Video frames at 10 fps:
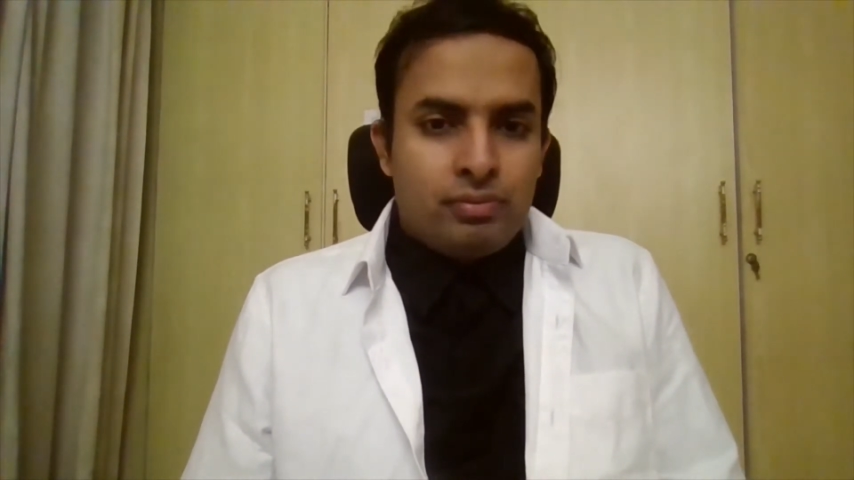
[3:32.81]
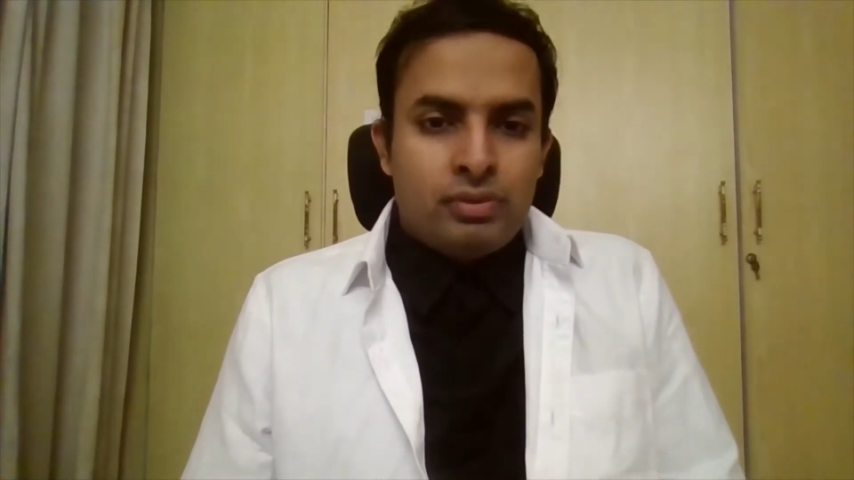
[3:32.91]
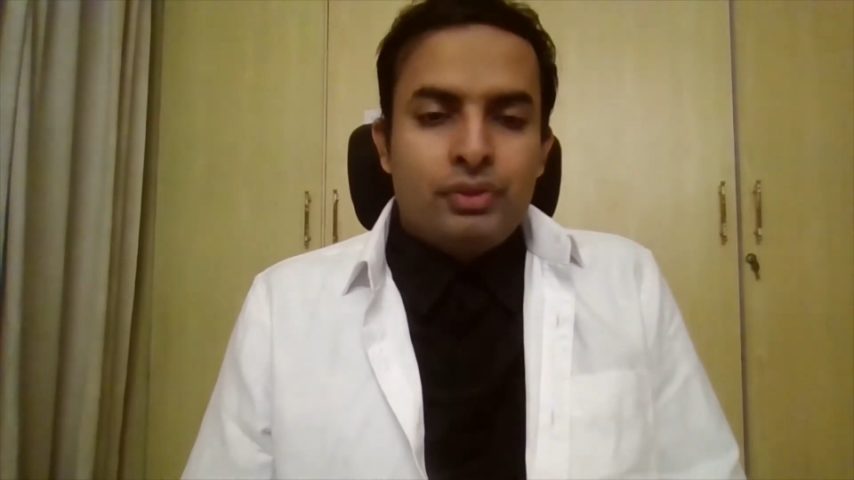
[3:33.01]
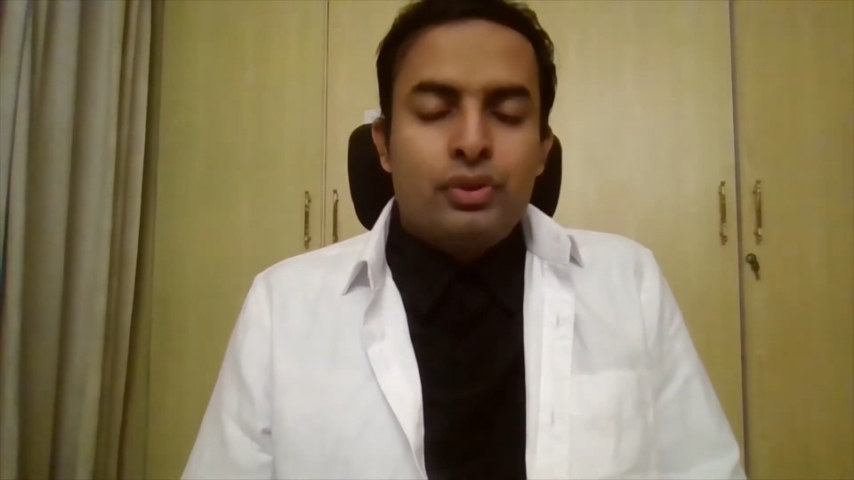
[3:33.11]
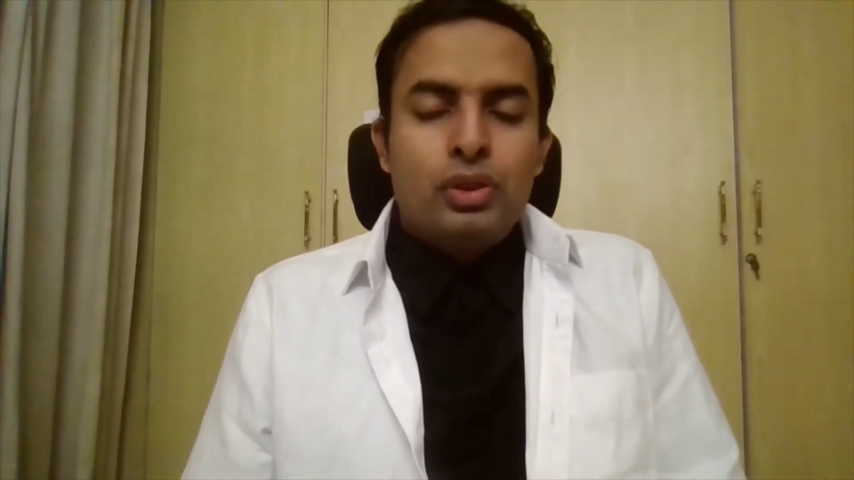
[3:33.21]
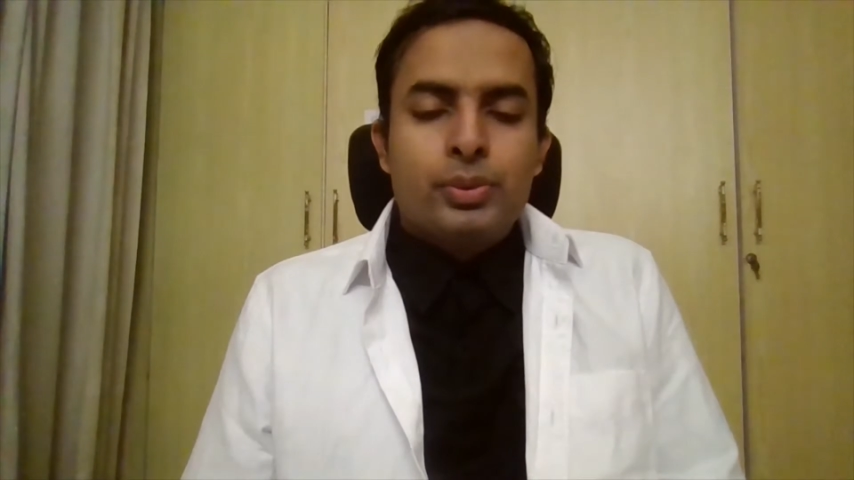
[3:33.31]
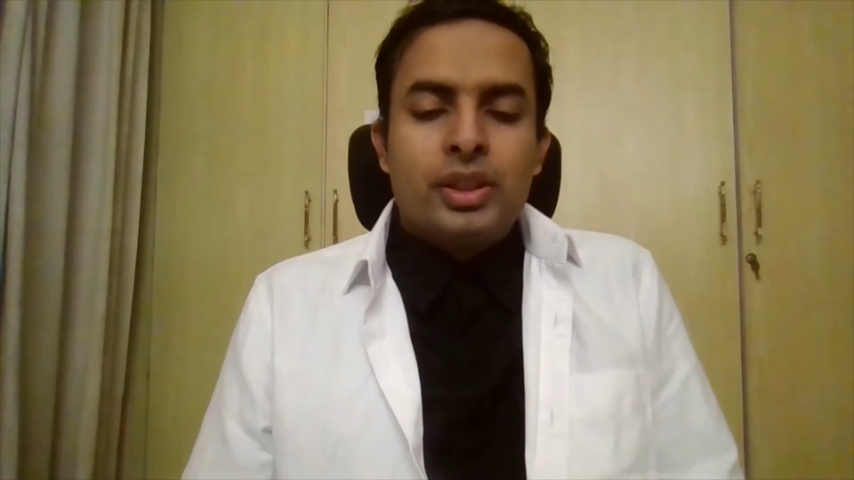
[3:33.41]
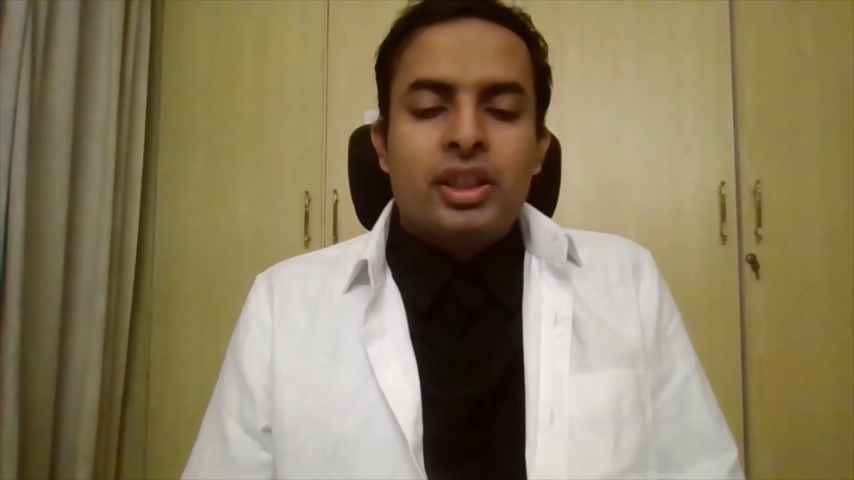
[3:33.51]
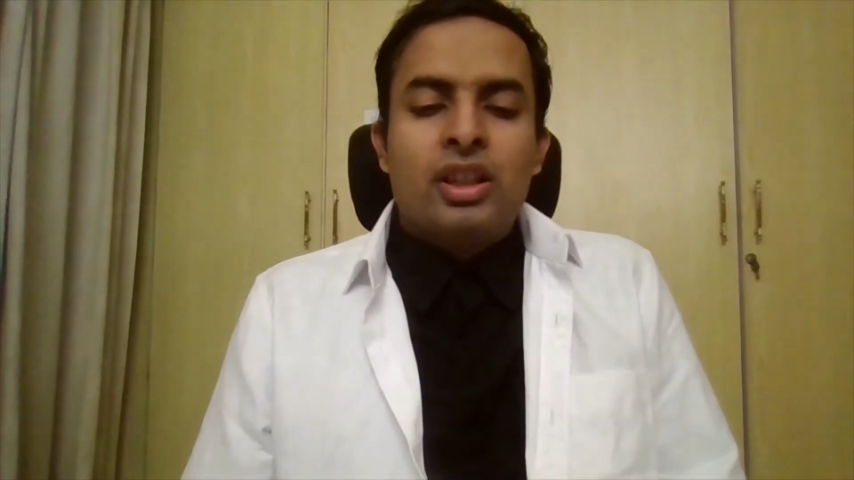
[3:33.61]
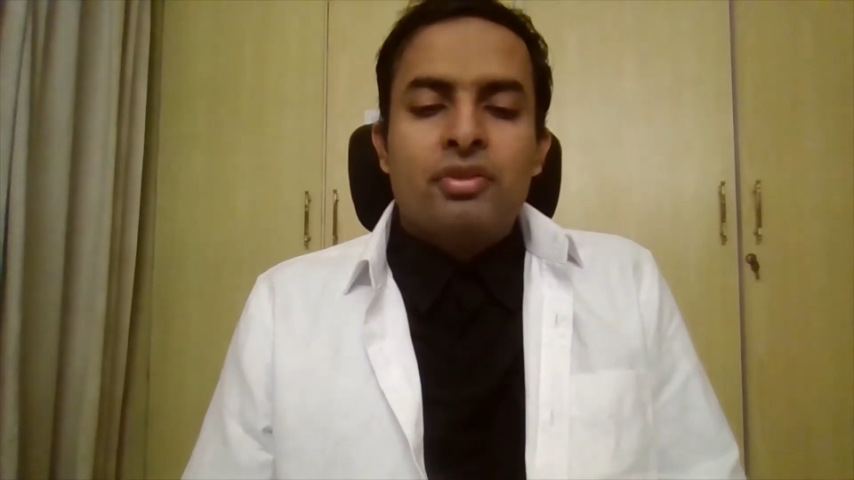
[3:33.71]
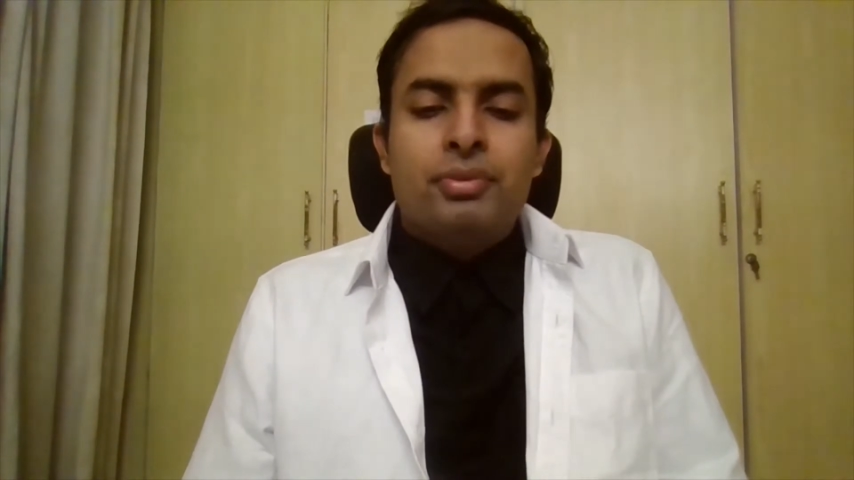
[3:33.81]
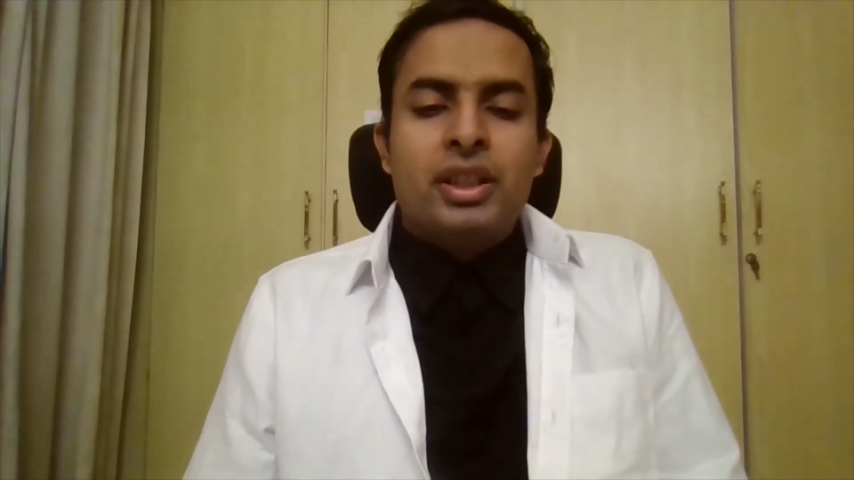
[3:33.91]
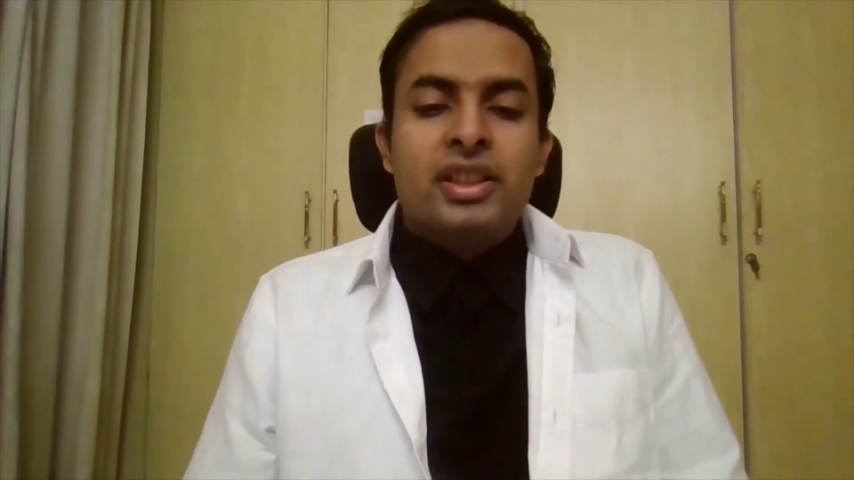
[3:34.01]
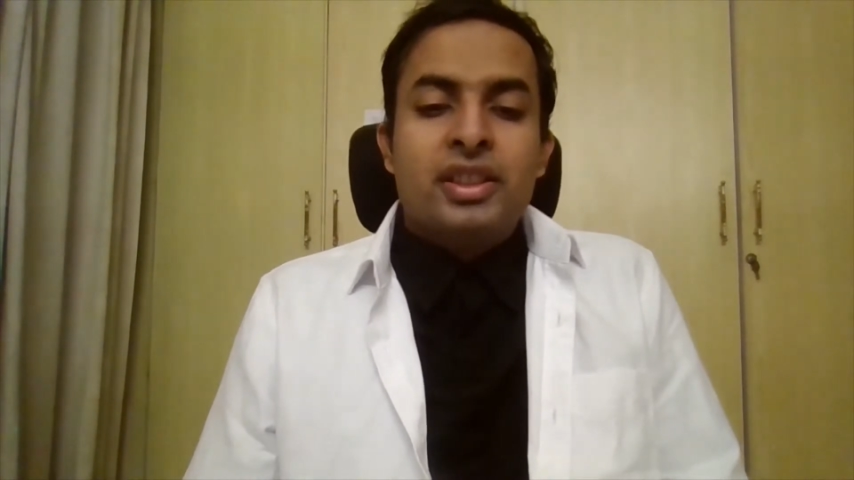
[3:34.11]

reforms that the government has